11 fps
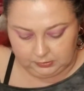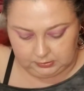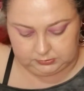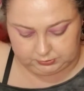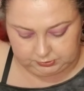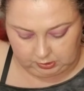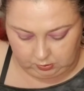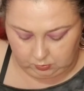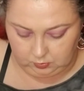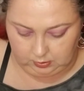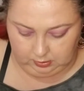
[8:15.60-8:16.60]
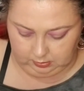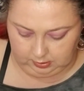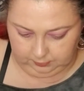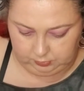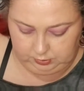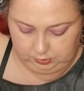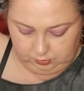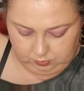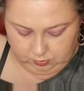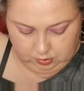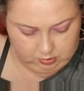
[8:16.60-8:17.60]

So I'm gonna do